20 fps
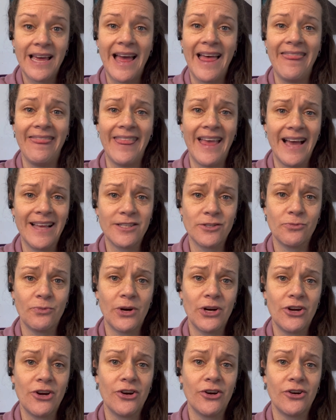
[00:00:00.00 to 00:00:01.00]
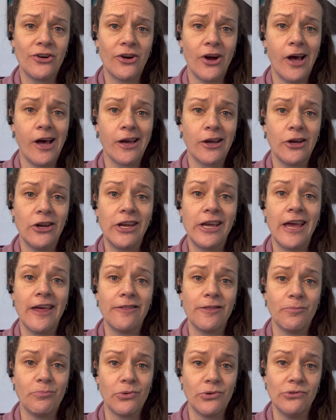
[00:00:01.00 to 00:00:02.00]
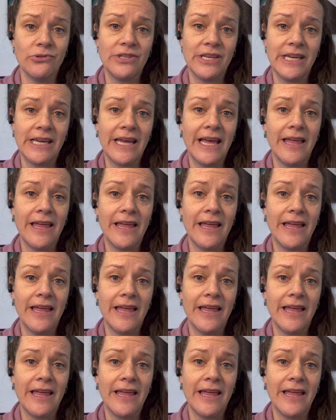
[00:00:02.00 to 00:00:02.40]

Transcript: and that's where you're going to get the bruising